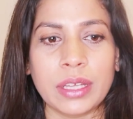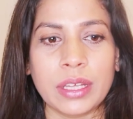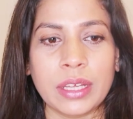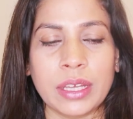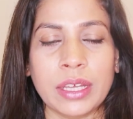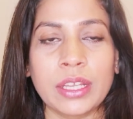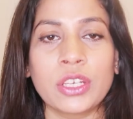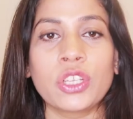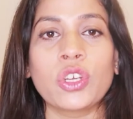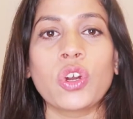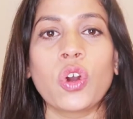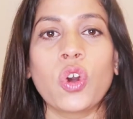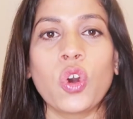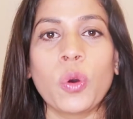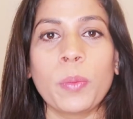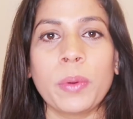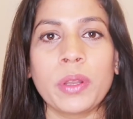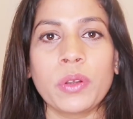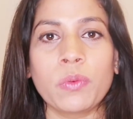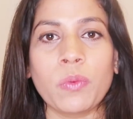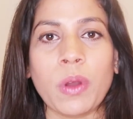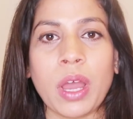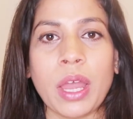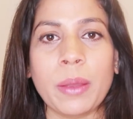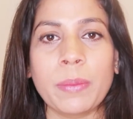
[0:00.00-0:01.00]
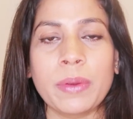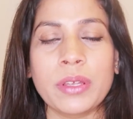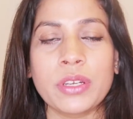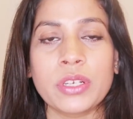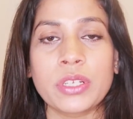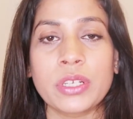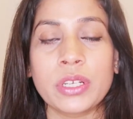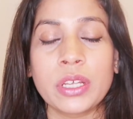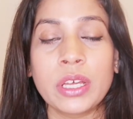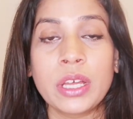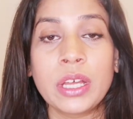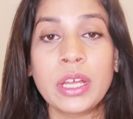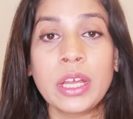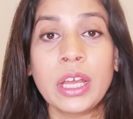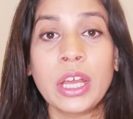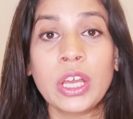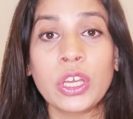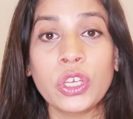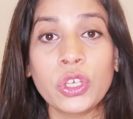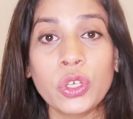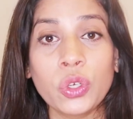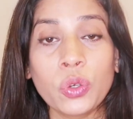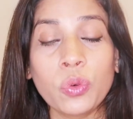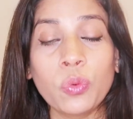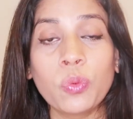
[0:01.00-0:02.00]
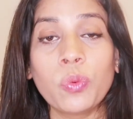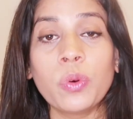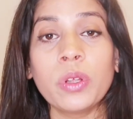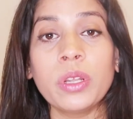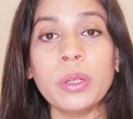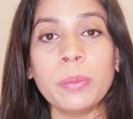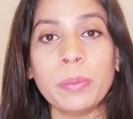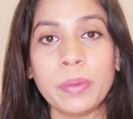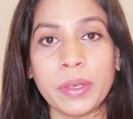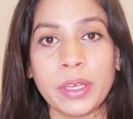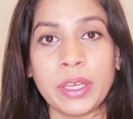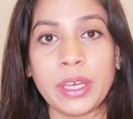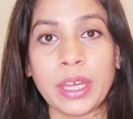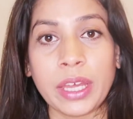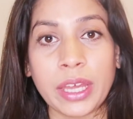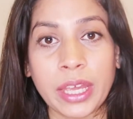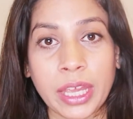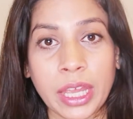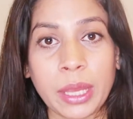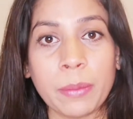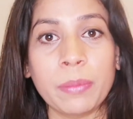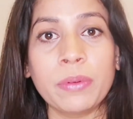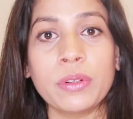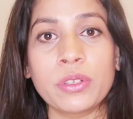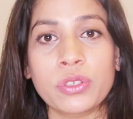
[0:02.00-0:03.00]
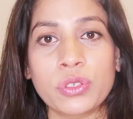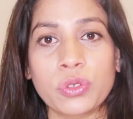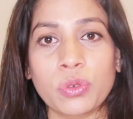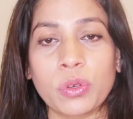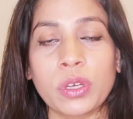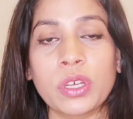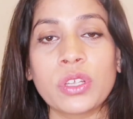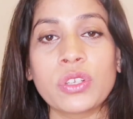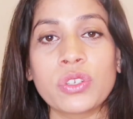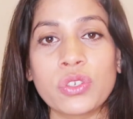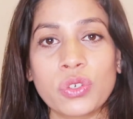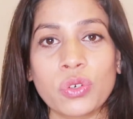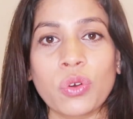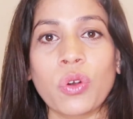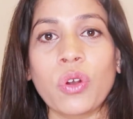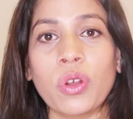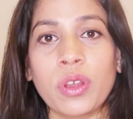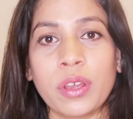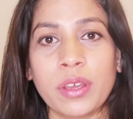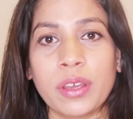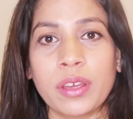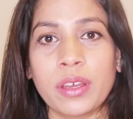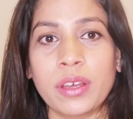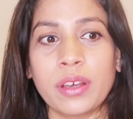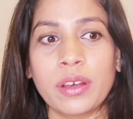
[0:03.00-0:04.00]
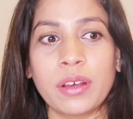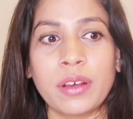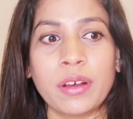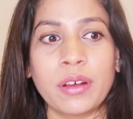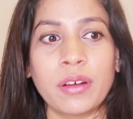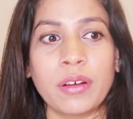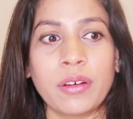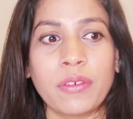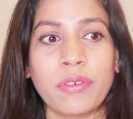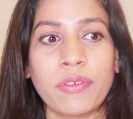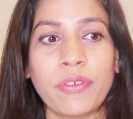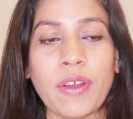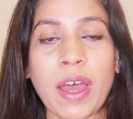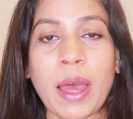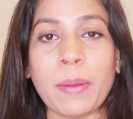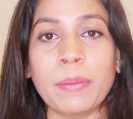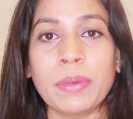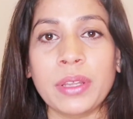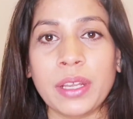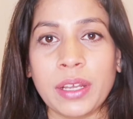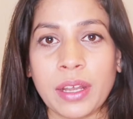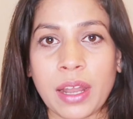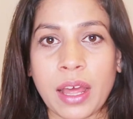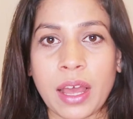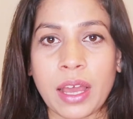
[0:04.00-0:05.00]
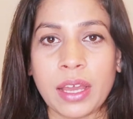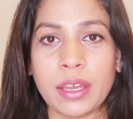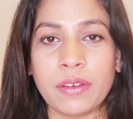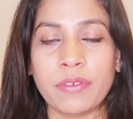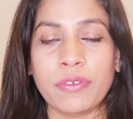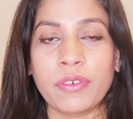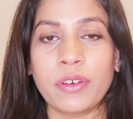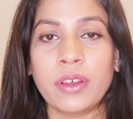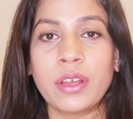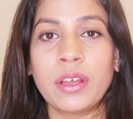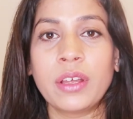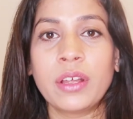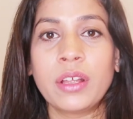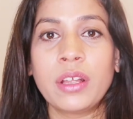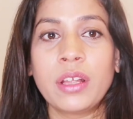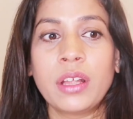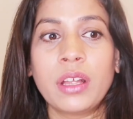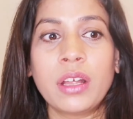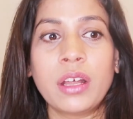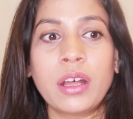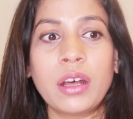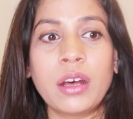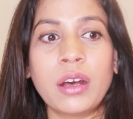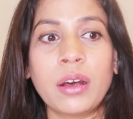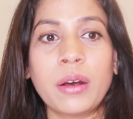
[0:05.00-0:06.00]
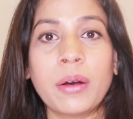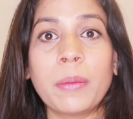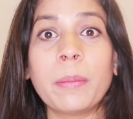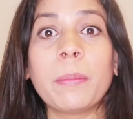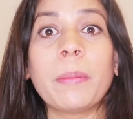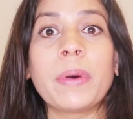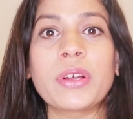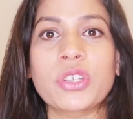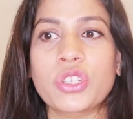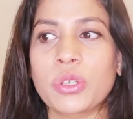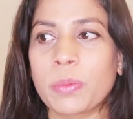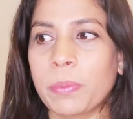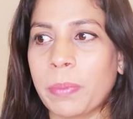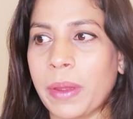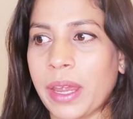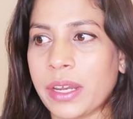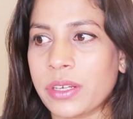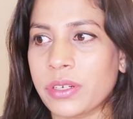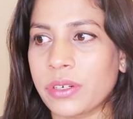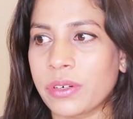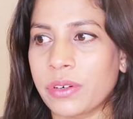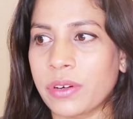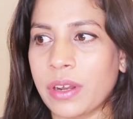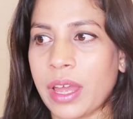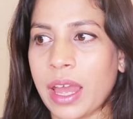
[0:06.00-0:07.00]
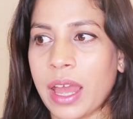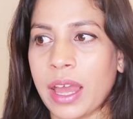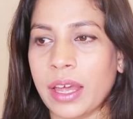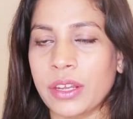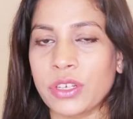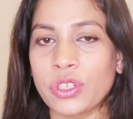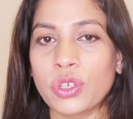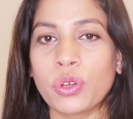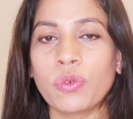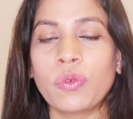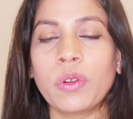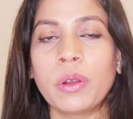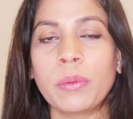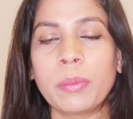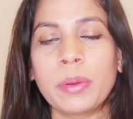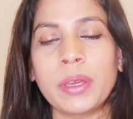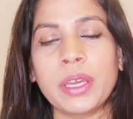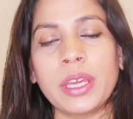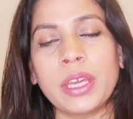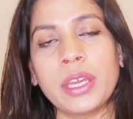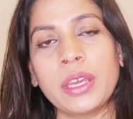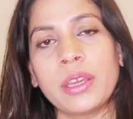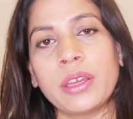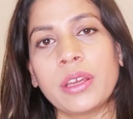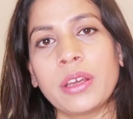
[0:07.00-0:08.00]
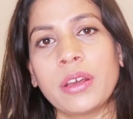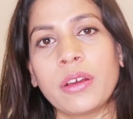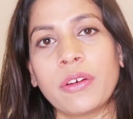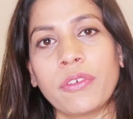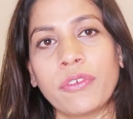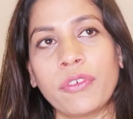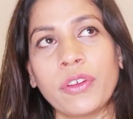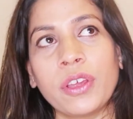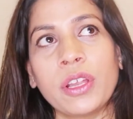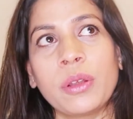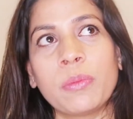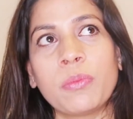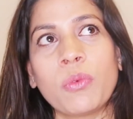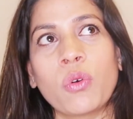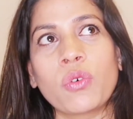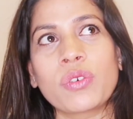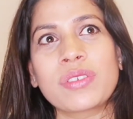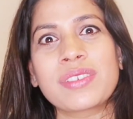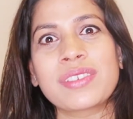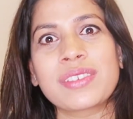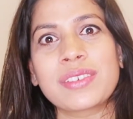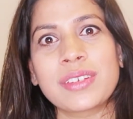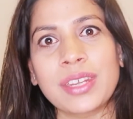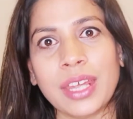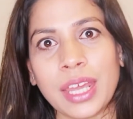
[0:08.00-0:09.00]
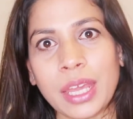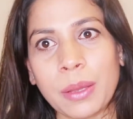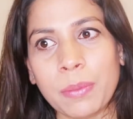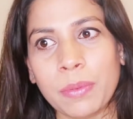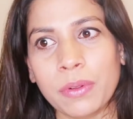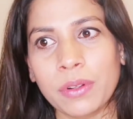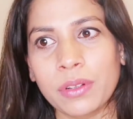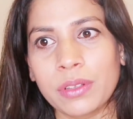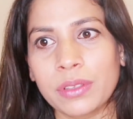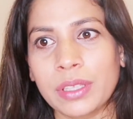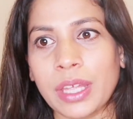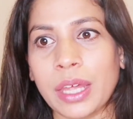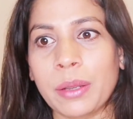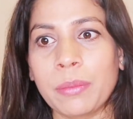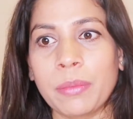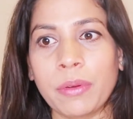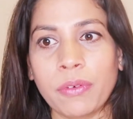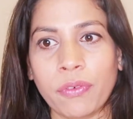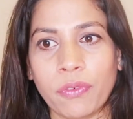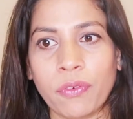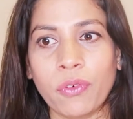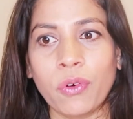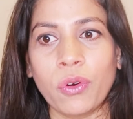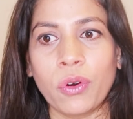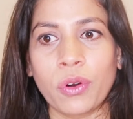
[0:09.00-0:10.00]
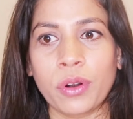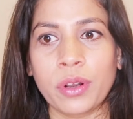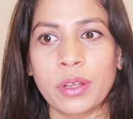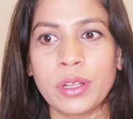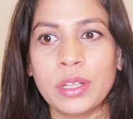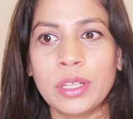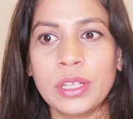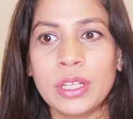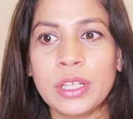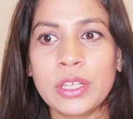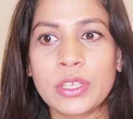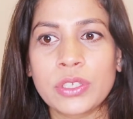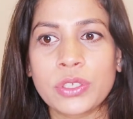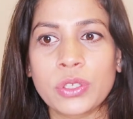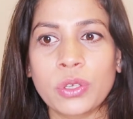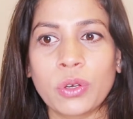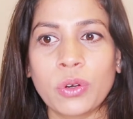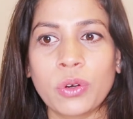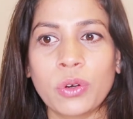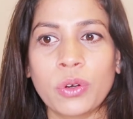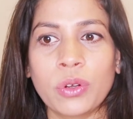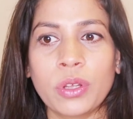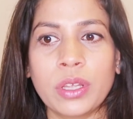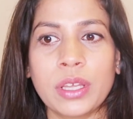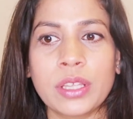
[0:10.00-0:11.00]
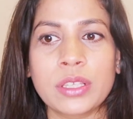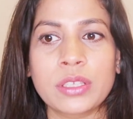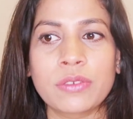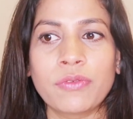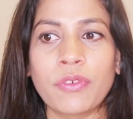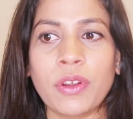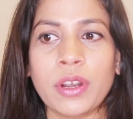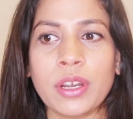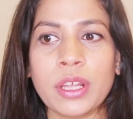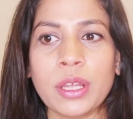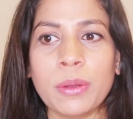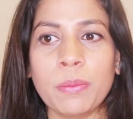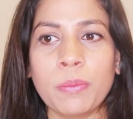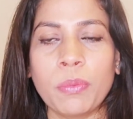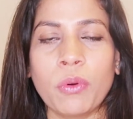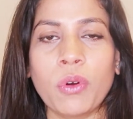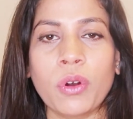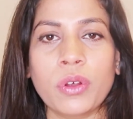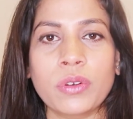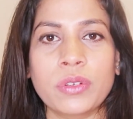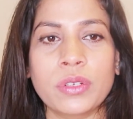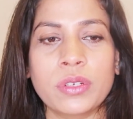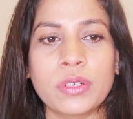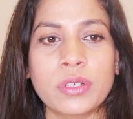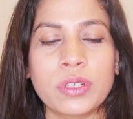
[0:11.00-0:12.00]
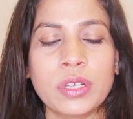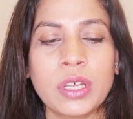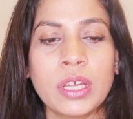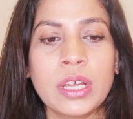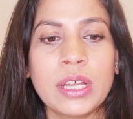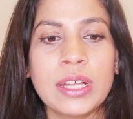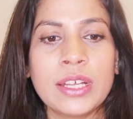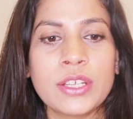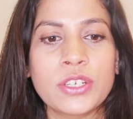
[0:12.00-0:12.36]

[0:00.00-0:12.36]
your home environment, you will be able to enjoy family life much better, and you will feel more stable than before. So it's very important